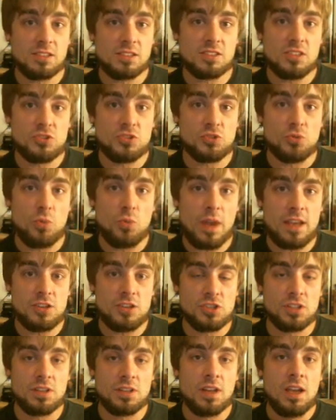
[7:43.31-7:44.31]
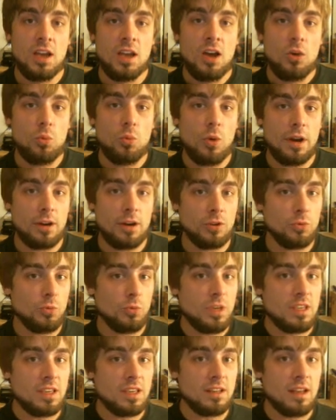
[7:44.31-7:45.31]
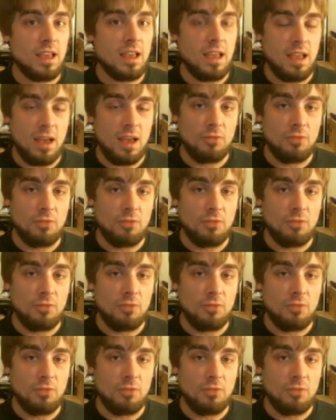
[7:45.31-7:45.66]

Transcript: situation where we can